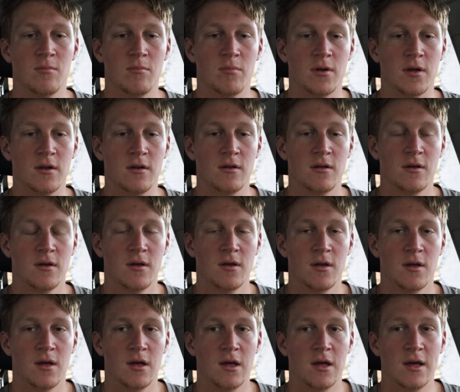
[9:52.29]
But
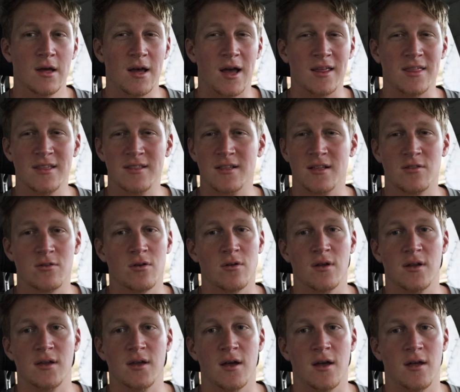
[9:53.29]
I think that's all
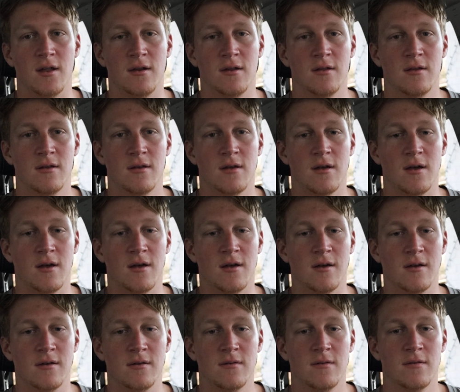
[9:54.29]
I got.
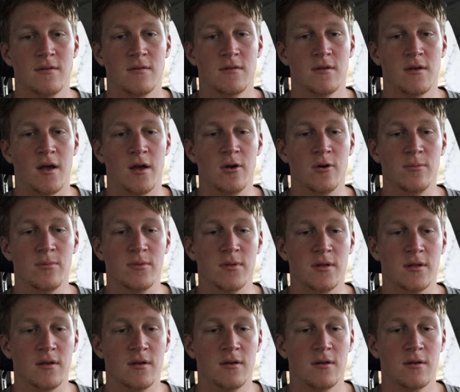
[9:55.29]
I hope
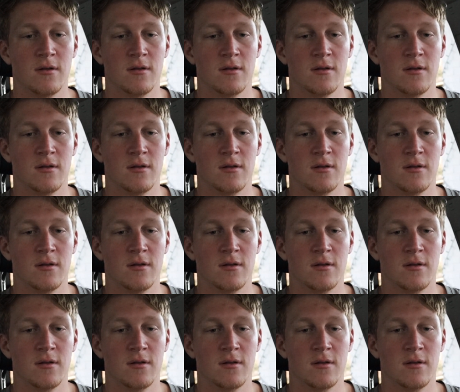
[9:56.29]
that